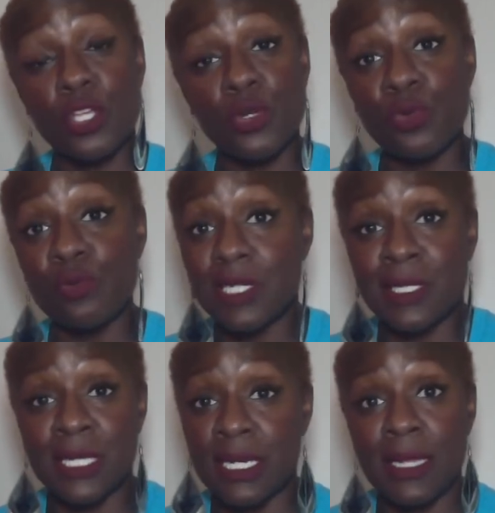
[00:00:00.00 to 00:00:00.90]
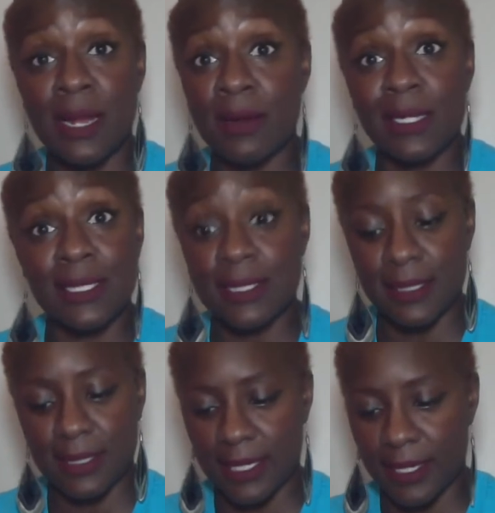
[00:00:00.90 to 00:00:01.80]
you just sitting there
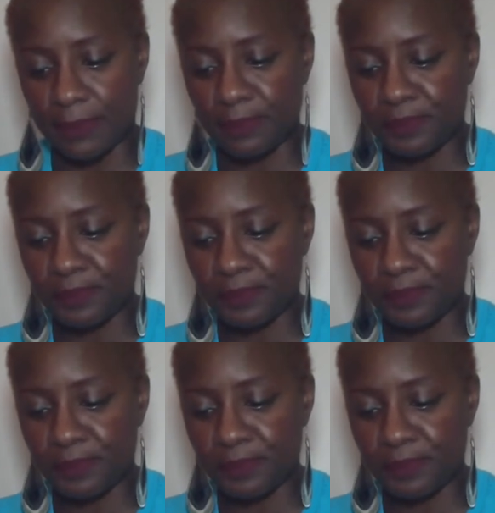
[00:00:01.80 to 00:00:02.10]
listening to him.